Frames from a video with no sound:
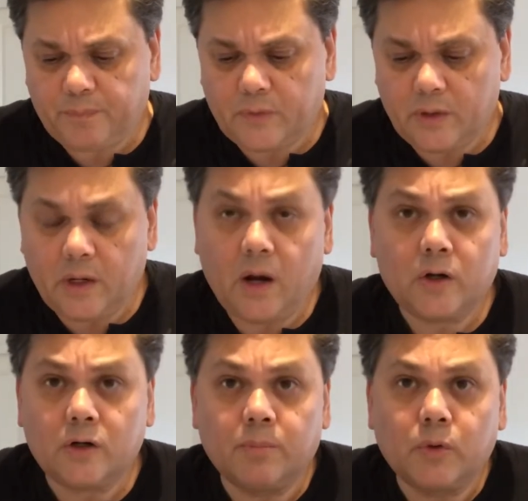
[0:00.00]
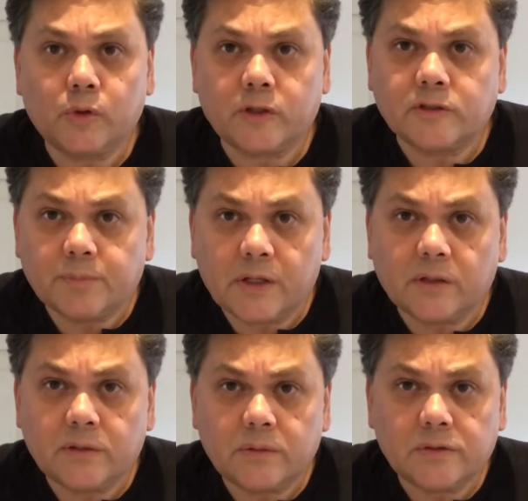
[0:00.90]
You know, I could have bought this meal
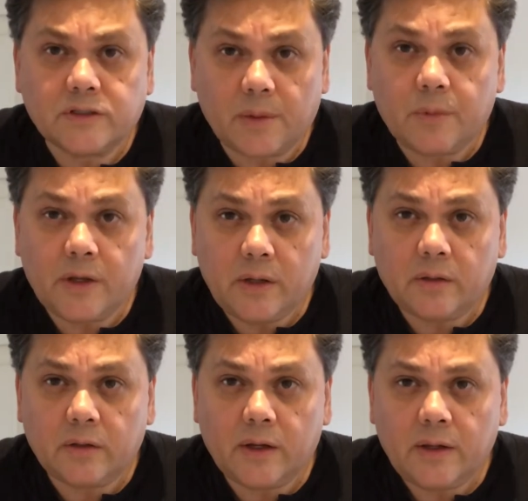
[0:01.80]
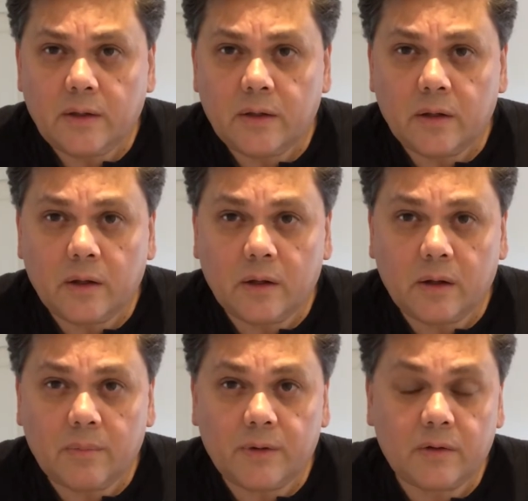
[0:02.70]
somewhere today,
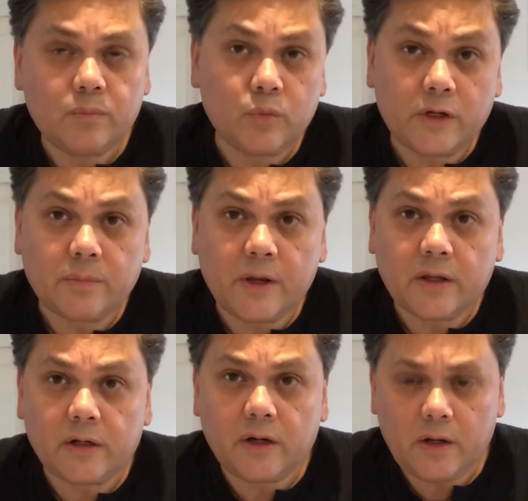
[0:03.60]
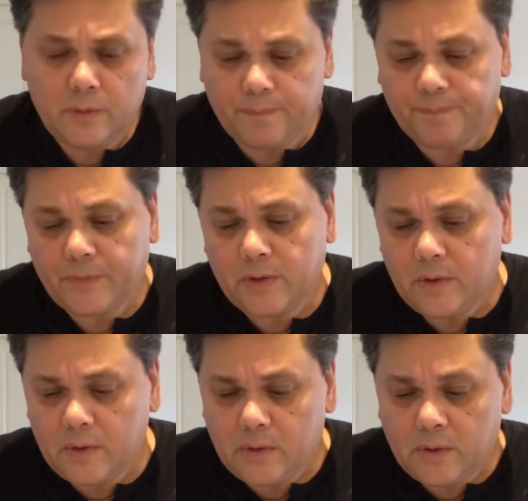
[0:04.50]
but we had to make it at home,
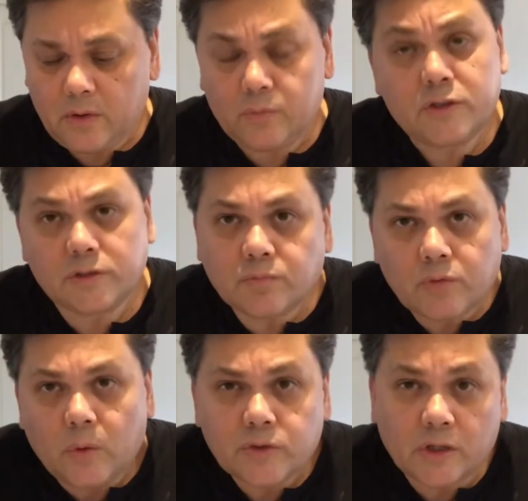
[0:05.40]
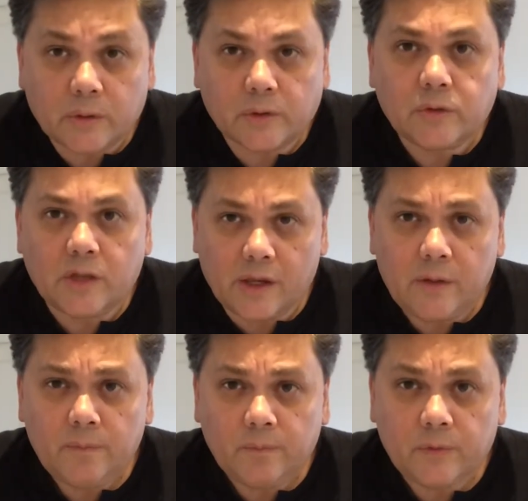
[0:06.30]
which is also a good
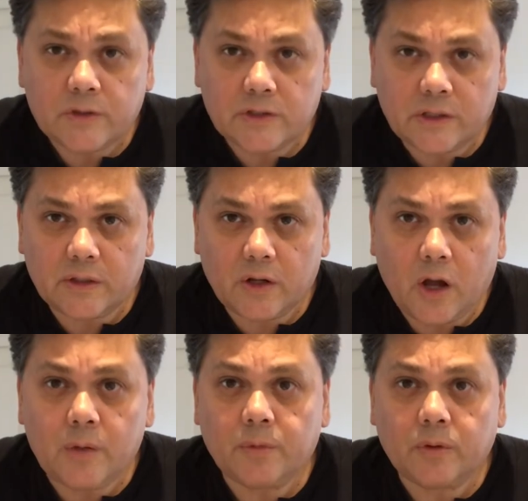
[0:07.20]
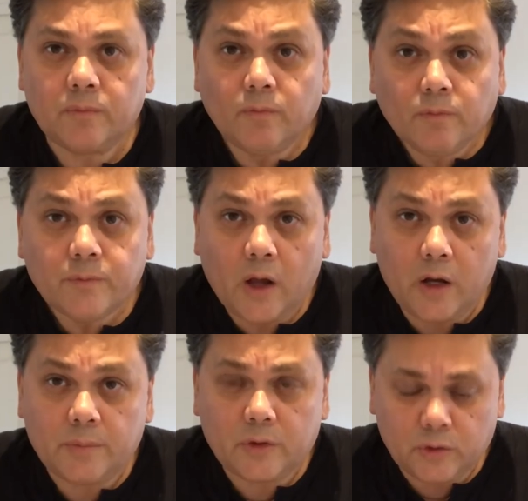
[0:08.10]
thing because you're getting home
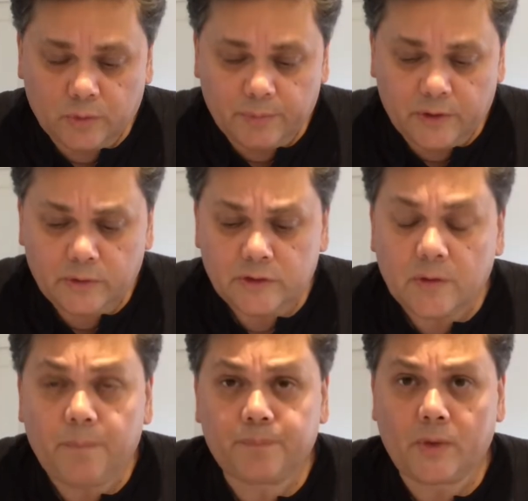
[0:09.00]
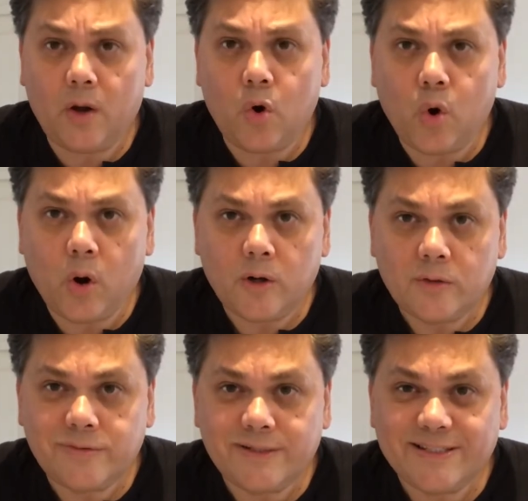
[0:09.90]
cooked meals.
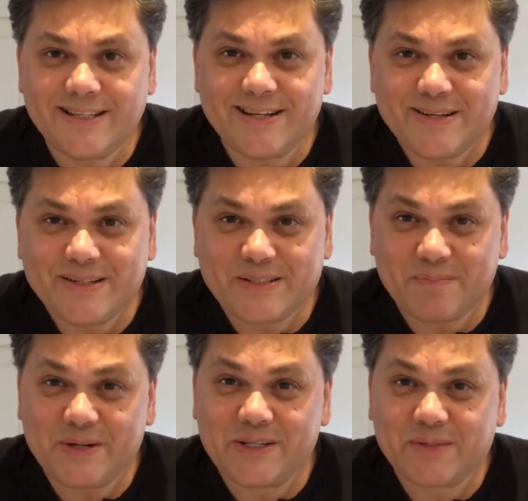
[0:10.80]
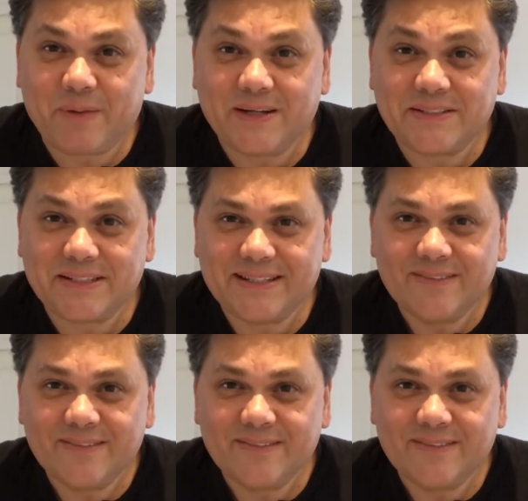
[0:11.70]
It's a bit spicy.